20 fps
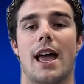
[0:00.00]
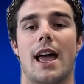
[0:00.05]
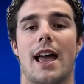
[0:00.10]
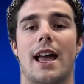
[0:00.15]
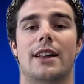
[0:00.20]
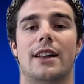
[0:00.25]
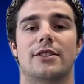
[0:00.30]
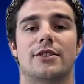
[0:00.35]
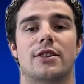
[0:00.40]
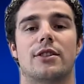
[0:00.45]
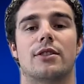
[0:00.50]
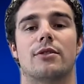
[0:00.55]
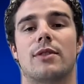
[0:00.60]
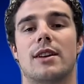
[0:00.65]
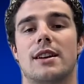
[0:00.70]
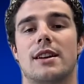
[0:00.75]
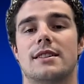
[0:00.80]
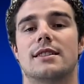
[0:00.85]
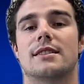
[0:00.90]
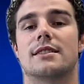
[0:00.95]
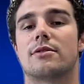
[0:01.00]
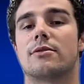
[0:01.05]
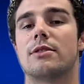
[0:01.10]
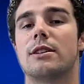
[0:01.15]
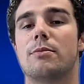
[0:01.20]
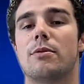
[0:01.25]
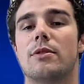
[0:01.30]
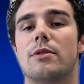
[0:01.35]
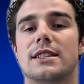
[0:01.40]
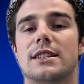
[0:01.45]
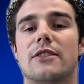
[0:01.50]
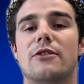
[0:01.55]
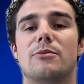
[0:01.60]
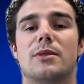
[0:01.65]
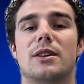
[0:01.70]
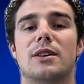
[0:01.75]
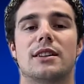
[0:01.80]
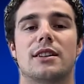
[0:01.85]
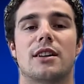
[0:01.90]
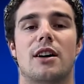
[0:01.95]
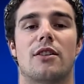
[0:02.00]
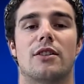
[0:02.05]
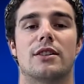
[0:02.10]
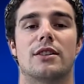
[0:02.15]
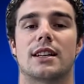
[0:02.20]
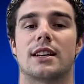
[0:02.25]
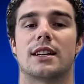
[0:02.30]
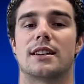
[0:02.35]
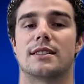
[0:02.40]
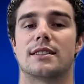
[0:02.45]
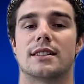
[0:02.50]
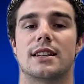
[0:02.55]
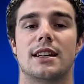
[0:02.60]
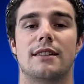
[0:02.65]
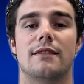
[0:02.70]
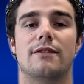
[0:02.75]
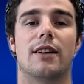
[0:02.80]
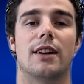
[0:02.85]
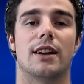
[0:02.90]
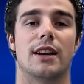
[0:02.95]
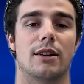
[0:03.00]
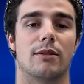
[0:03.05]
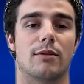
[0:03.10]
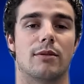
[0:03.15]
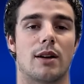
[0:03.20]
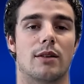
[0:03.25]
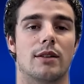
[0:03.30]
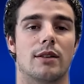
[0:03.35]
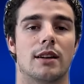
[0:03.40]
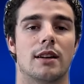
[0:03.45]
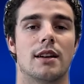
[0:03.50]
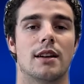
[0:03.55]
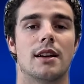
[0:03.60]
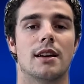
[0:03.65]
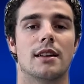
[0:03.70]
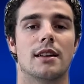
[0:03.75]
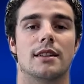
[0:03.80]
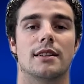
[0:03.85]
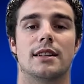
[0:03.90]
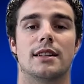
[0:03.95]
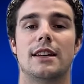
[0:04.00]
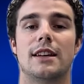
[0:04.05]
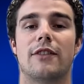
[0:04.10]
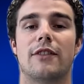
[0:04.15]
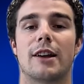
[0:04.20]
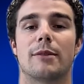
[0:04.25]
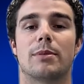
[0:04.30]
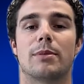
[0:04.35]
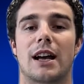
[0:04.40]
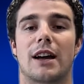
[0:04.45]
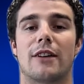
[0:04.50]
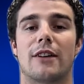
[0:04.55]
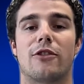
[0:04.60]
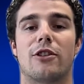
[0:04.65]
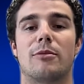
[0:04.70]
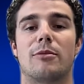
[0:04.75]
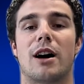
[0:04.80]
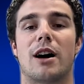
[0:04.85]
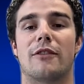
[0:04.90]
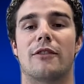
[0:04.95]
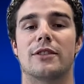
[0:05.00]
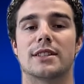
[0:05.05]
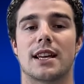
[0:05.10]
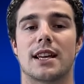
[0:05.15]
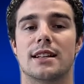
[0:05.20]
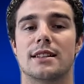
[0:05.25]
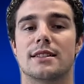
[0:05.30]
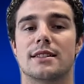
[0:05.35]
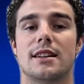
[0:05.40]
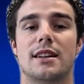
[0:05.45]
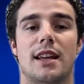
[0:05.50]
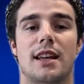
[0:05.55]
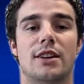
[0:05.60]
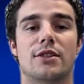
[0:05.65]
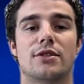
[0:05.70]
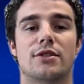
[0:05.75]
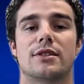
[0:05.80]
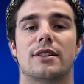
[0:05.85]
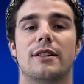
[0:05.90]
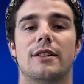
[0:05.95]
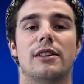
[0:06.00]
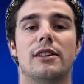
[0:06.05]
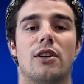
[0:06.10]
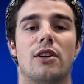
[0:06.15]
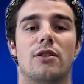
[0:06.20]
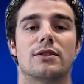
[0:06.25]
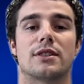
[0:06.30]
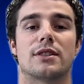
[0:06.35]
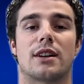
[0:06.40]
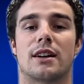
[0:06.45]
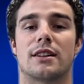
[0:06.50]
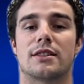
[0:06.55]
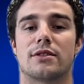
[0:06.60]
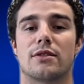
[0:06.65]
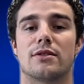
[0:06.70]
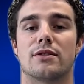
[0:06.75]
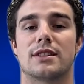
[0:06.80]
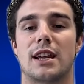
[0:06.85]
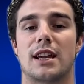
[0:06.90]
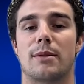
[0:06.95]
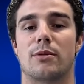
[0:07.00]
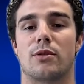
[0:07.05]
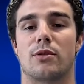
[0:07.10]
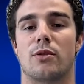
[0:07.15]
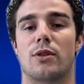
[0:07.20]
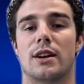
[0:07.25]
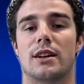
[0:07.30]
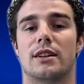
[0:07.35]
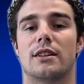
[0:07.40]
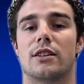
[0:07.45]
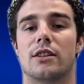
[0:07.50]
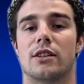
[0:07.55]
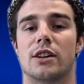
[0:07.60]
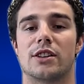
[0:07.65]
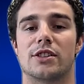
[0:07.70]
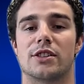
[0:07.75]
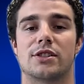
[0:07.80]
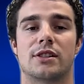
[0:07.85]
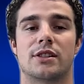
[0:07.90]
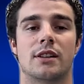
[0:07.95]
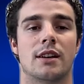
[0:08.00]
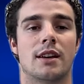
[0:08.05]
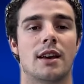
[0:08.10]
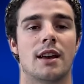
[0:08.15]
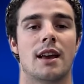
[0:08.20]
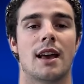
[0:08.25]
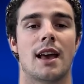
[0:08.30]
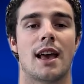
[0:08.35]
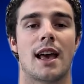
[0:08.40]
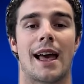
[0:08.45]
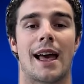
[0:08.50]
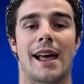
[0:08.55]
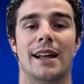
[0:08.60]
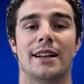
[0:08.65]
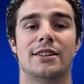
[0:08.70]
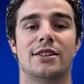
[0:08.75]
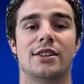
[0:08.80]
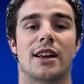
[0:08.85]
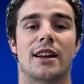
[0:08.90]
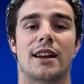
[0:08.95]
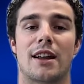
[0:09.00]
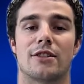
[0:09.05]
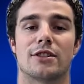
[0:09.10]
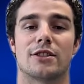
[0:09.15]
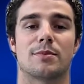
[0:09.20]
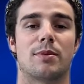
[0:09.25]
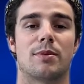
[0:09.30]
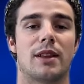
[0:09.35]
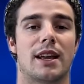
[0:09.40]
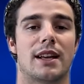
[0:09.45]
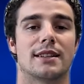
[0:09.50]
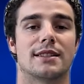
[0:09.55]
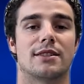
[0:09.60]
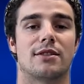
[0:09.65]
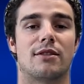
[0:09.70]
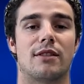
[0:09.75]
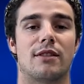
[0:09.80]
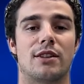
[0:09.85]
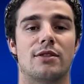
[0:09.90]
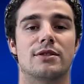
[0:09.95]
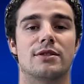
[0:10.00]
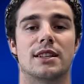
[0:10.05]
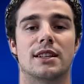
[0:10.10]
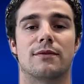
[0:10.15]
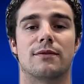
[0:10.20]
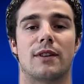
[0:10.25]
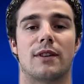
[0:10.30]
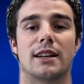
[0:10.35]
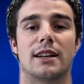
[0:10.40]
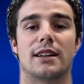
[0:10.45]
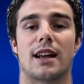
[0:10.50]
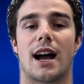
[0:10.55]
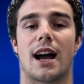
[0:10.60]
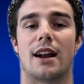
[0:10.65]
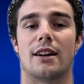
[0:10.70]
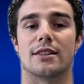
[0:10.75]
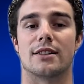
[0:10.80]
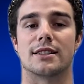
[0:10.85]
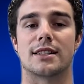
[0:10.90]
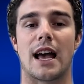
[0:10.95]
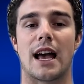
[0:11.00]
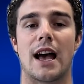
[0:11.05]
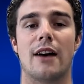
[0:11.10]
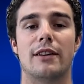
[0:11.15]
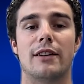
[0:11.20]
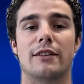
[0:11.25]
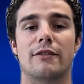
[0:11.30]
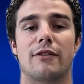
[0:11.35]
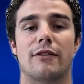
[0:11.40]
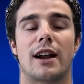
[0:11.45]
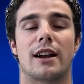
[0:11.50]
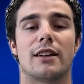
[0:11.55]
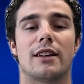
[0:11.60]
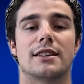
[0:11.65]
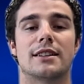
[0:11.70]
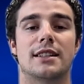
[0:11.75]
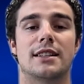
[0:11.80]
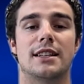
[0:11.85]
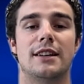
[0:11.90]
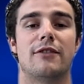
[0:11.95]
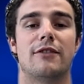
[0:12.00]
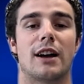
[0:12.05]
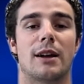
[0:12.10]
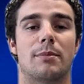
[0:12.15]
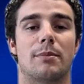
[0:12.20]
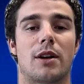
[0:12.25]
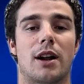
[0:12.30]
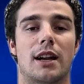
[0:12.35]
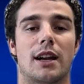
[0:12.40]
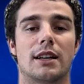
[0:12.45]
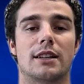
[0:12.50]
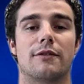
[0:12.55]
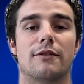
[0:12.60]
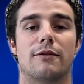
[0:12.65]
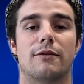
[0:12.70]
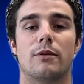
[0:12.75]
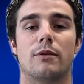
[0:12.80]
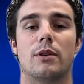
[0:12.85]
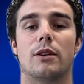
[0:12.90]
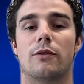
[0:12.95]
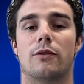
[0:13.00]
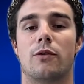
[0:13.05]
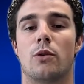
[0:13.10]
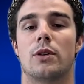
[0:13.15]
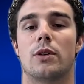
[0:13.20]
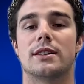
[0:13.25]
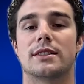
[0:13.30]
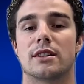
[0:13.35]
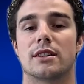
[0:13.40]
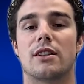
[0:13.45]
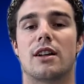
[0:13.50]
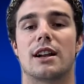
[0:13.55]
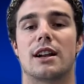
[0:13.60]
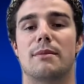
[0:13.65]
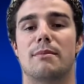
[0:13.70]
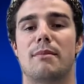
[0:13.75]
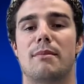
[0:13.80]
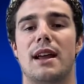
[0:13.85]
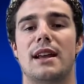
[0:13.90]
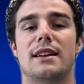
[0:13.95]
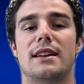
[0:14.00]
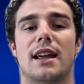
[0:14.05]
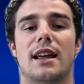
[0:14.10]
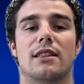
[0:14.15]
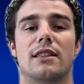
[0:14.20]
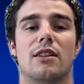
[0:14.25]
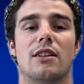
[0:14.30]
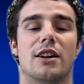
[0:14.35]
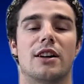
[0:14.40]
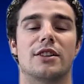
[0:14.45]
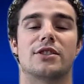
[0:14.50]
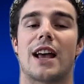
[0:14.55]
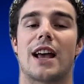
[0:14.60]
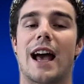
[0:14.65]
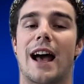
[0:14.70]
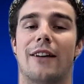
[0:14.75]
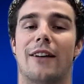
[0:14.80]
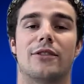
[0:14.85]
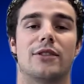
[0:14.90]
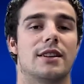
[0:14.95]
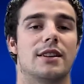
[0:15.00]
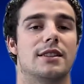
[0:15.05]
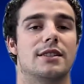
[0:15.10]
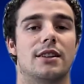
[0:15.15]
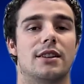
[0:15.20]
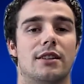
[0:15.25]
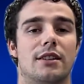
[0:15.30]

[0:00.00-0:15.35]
Hedge raises $3.7 million in a seed funding round. The DeFi platform offers instant interest-free loans on its own stablecoin Bush. Hedge announced plans to use this funding to hire staff and finalize a DeFi product for its Solana mainnet launch after this